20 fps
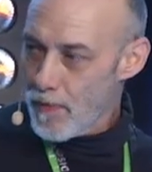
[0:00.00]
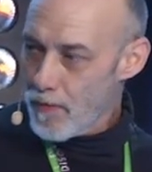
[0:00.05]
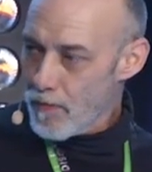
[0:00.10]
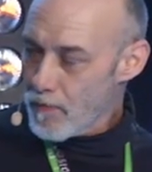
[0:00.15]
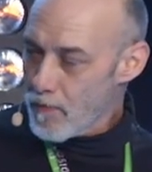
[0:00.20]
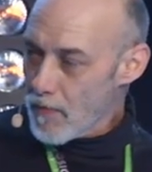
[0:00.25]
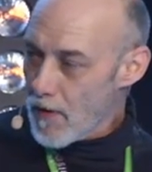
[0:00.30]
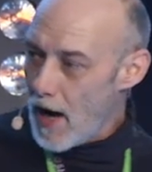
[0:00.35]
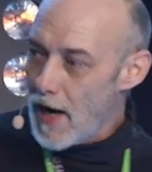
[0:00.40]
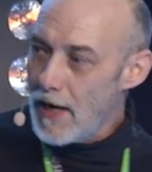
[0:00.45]

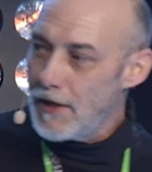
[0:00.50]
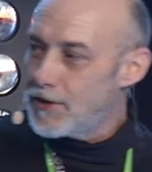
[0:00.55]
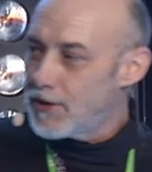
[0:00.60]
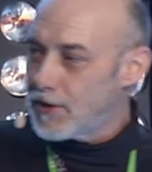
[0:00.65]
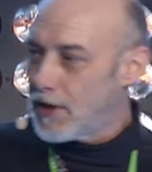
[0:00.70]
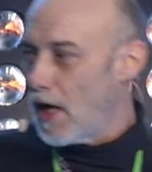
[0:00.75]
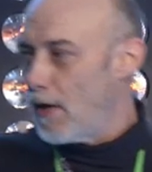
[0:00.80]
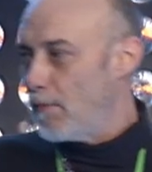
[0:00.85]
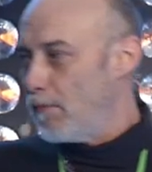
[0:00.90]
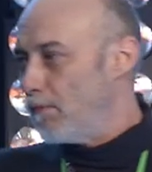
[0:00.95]
I used to
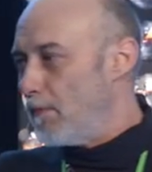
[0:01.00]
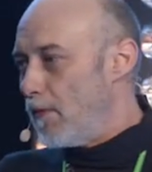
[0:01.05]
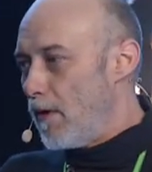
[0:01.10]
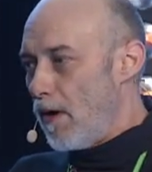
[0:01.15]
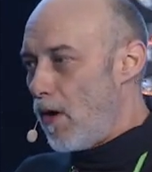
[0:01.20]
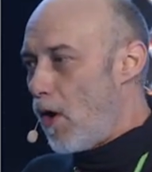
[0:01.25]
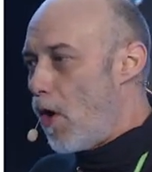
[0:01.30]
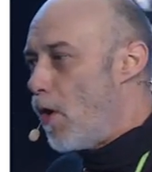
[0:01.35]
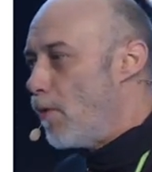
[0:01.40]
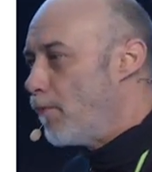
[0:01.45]
come
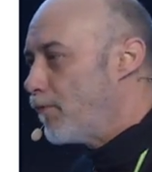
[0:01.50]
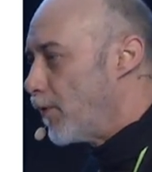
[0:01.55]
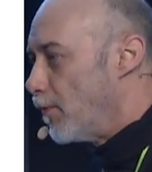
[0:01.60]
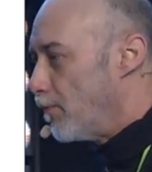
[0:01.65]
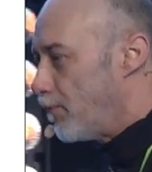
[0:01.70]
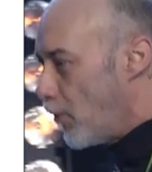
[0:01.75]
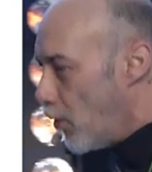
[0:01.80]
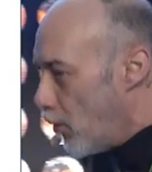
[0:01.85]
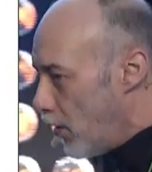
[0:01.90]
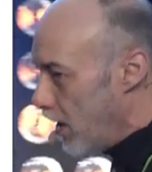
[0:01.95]
home from
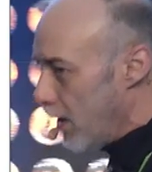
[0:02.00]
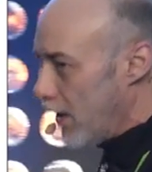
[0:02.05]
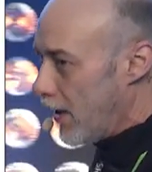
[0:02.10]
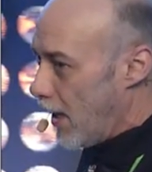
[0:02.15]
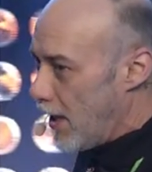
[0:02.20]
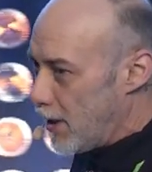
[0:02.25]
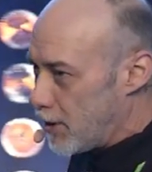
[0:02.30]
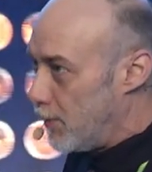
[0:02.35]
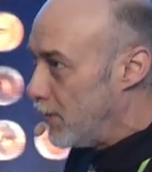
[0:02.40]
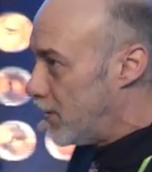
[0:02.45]
foreign
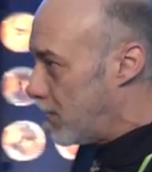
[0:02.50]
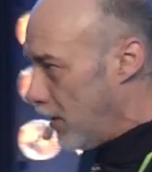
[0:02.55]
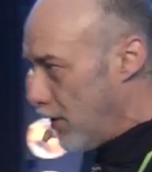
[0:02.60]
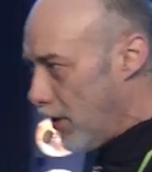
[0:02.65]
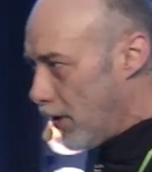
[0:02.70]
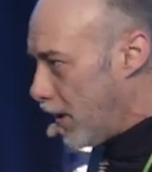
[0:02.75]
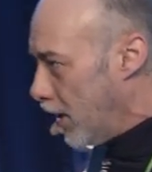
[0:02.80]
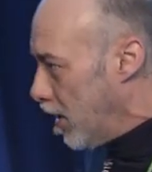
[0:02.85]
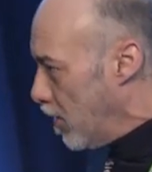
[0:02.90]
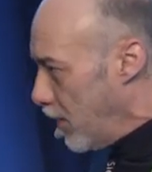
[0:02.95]
engagements and look
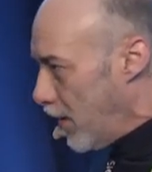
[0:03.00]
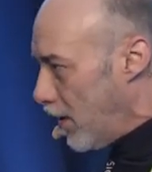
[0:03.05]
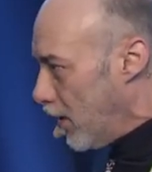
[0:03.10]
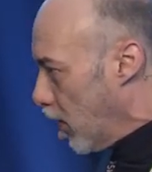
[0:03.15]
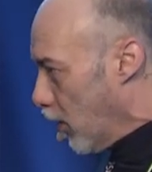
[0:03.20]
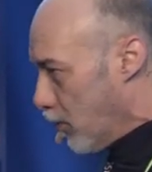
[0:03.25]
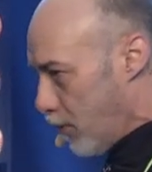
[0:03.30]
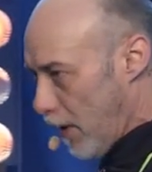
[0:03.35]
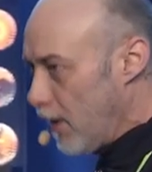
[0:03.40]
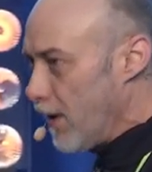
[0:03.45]
in the mirror and go,
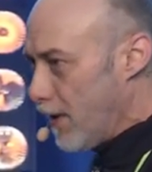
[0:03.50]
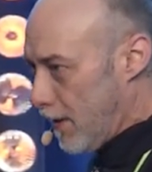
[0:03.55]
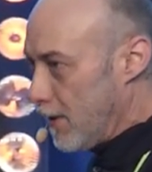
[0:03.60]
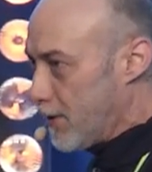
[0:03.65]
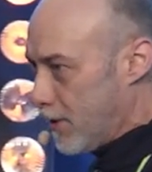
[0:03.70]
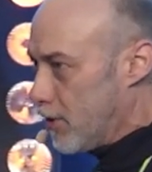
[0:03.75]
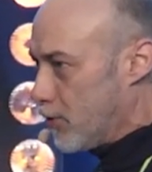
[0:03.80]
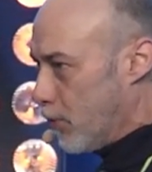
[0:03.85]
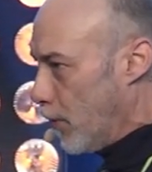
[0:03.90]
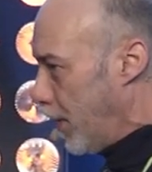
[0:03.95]
really? This is
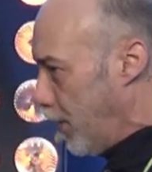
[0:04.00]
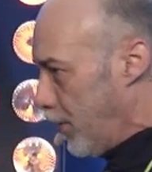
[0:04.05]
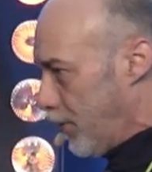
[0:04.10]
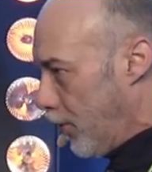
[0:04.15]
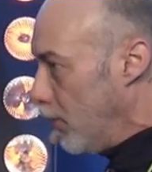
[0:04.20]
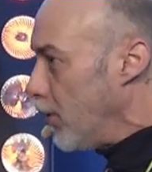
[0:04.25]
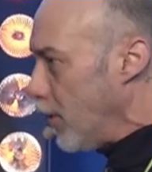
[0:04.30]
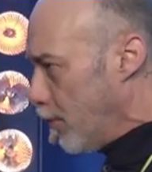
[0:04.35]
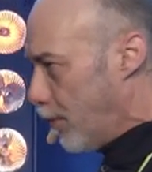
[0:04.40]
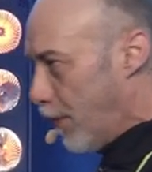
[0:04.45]
what you do?
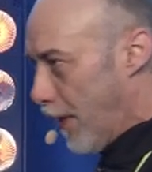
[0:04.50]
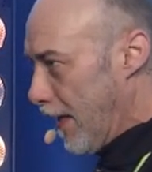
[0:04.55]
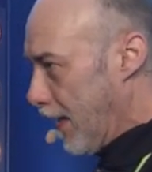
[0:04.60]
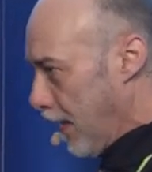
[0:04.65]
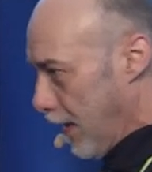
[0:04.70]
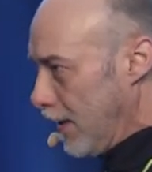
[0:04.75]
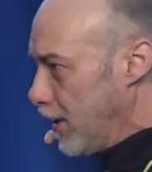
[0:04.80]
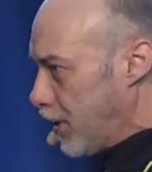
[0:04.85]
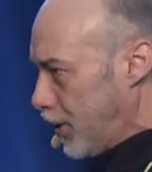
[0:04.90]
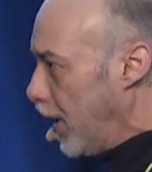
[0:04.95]
You break into
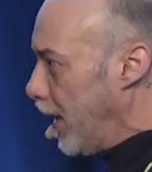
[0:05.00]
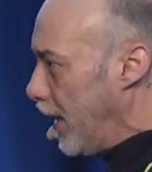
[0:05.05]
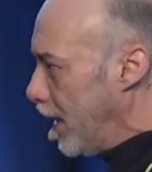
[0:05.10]
shit?